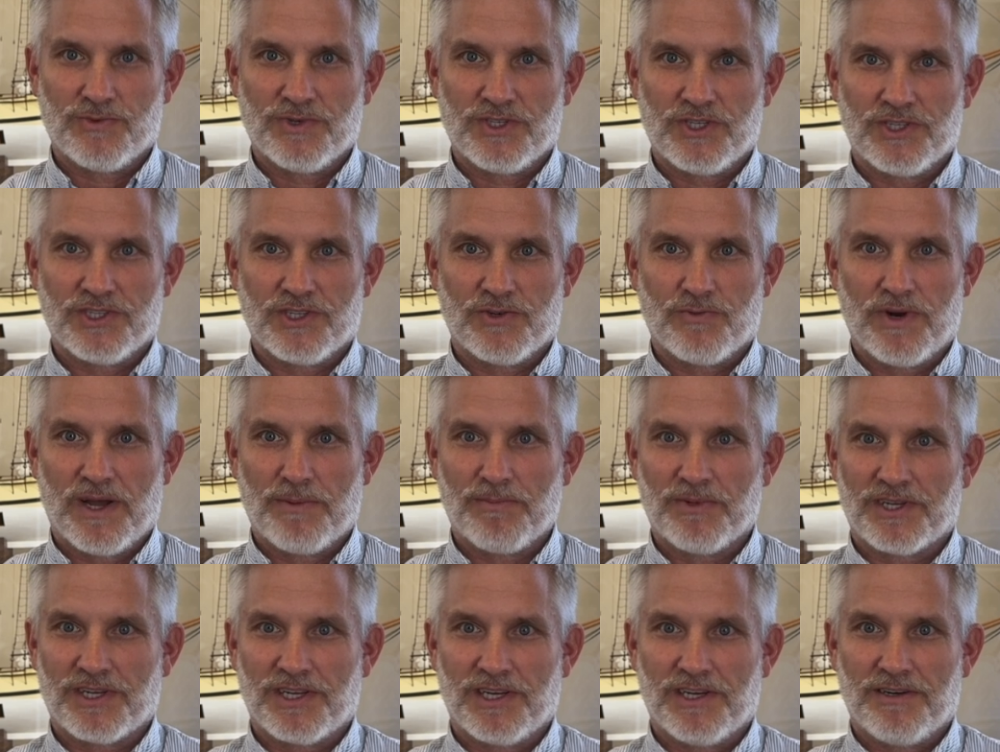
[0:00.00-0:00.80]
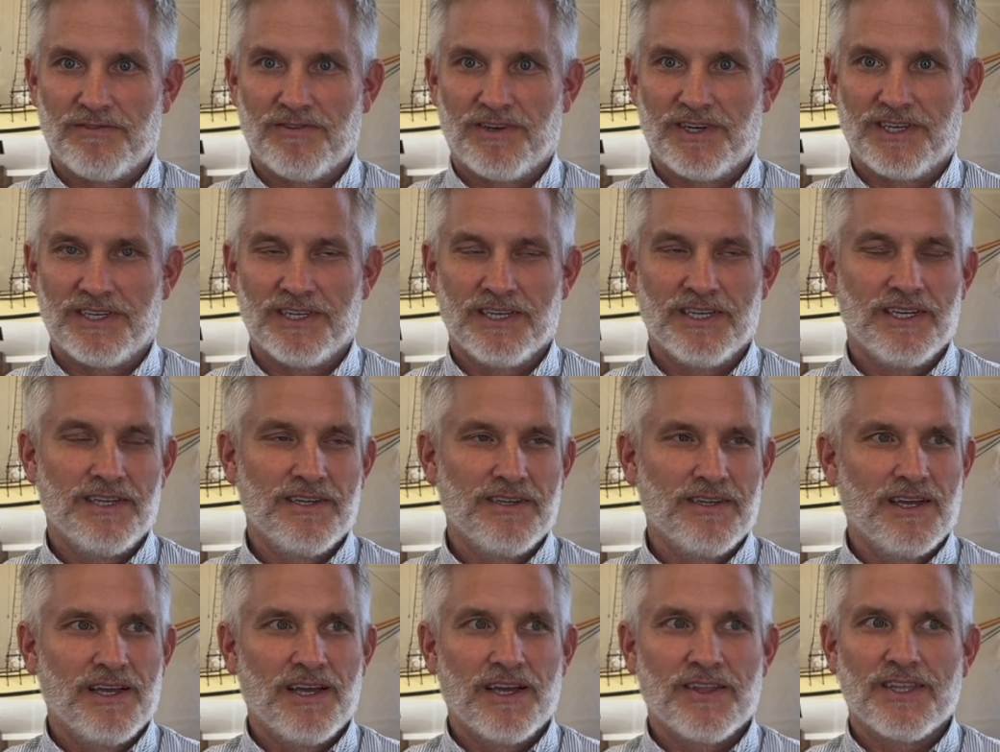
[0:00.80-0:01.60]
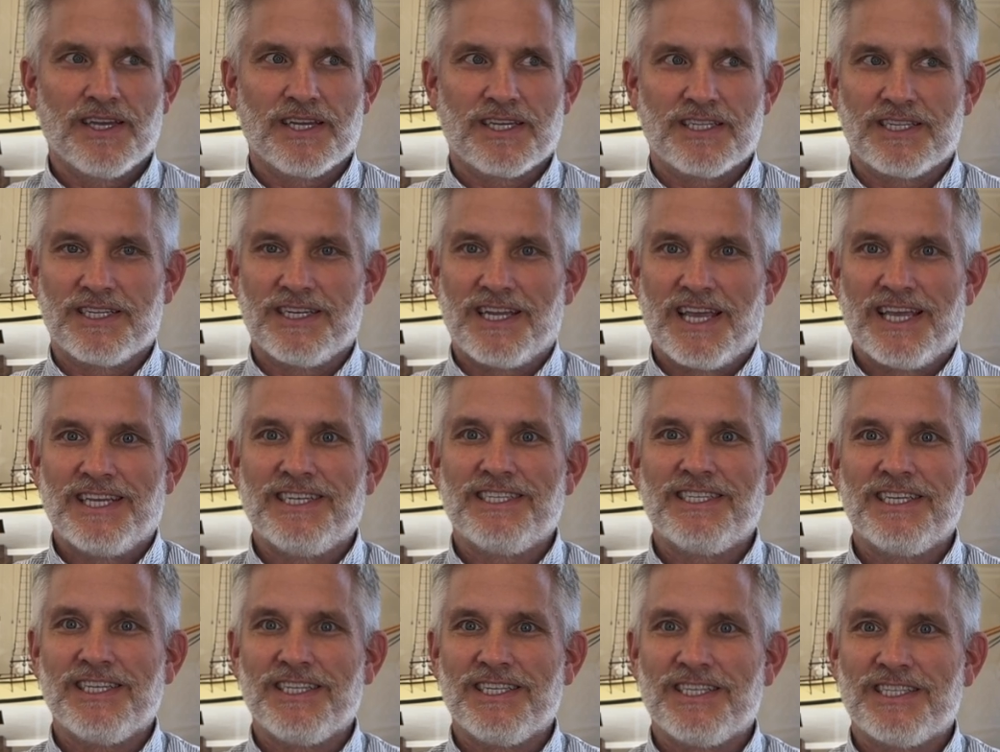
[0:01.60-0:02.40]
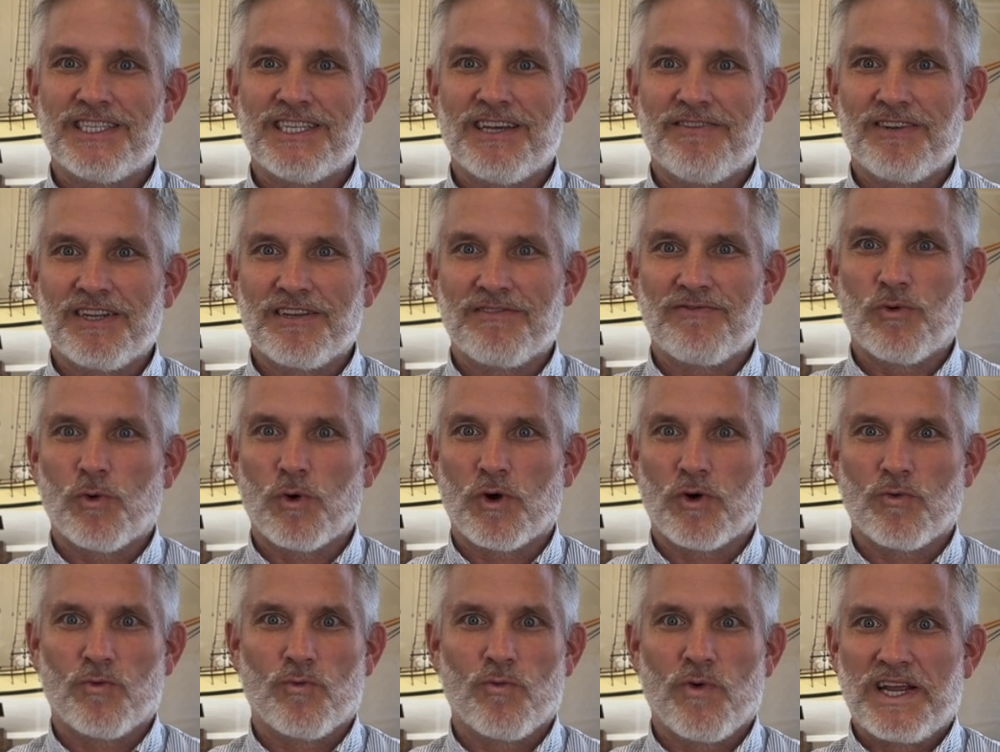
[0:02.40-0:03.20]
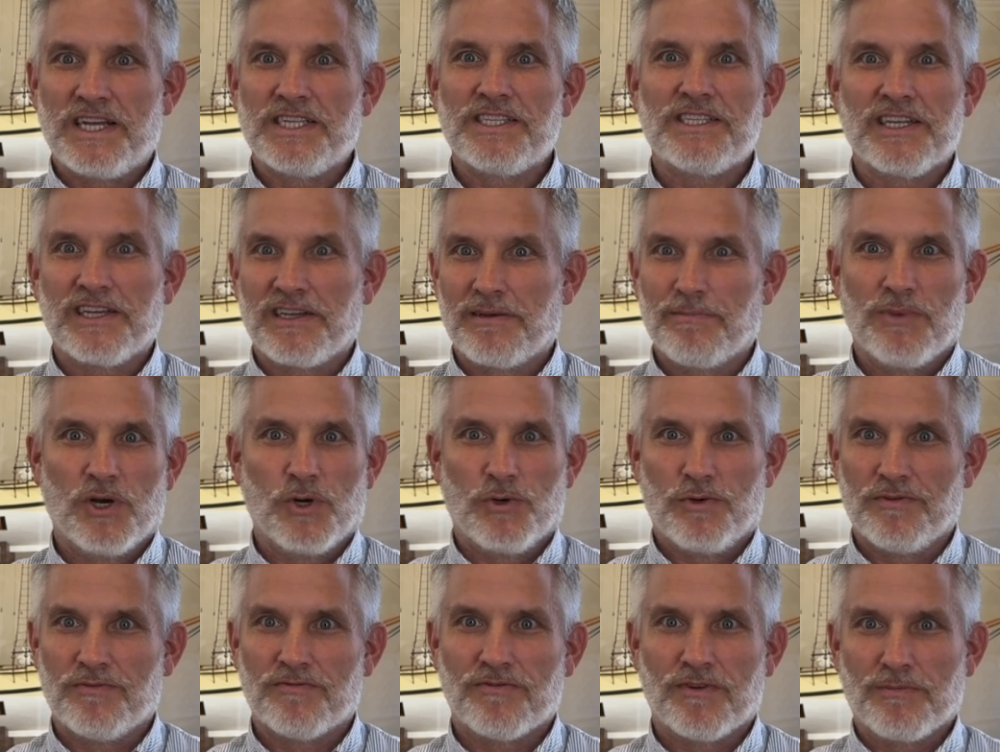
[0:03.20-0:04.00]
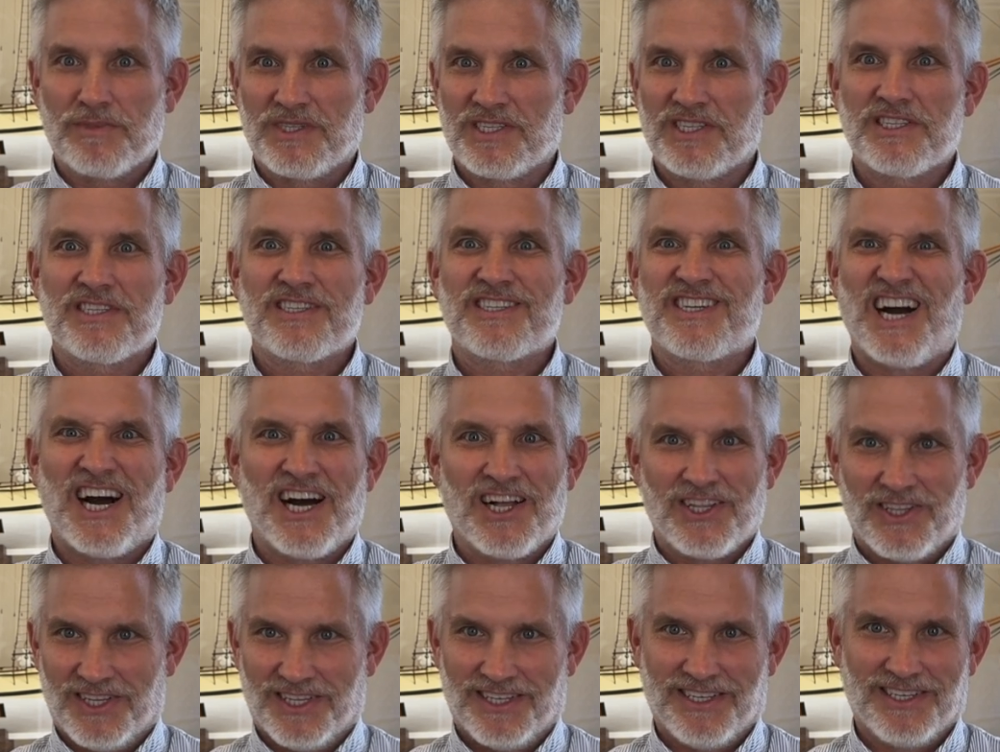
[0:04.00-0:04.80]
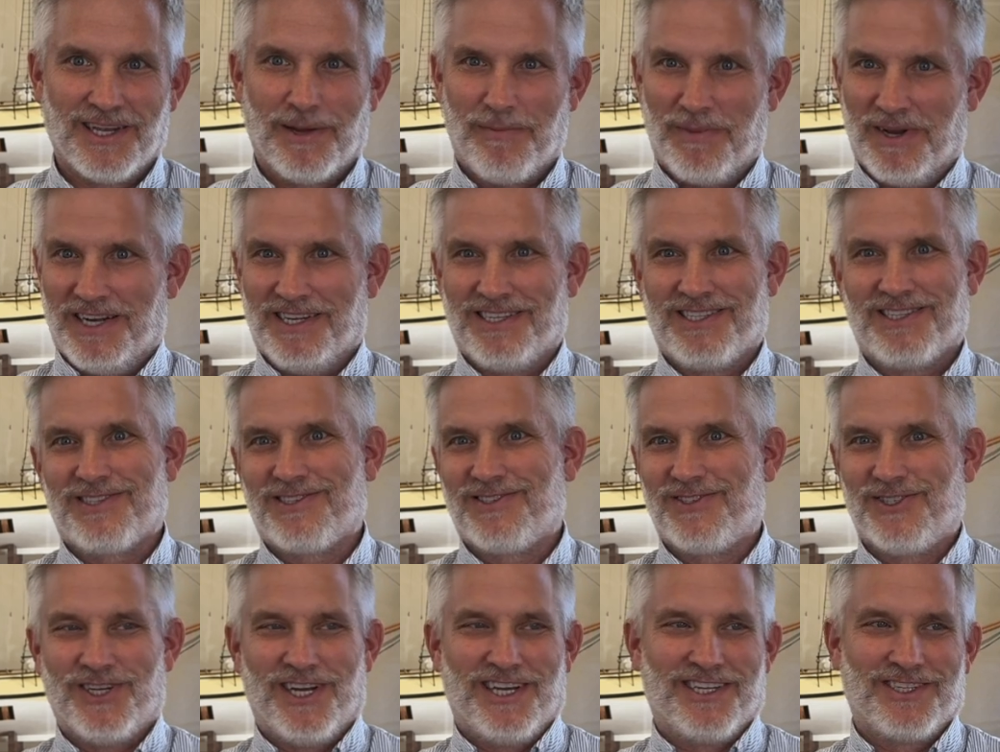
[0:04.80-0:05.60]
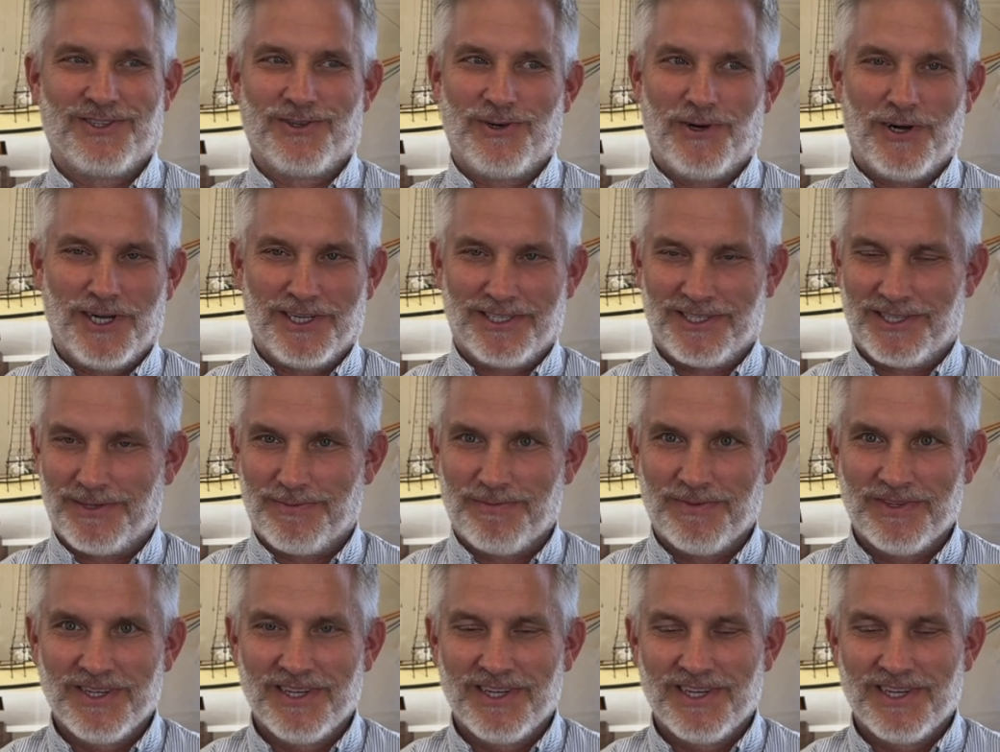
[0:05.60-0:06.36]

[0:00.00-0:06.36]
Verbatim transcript: which is a replica of a, I think it's an 1874 racing boat from Scotland. I mean, it's just awesome.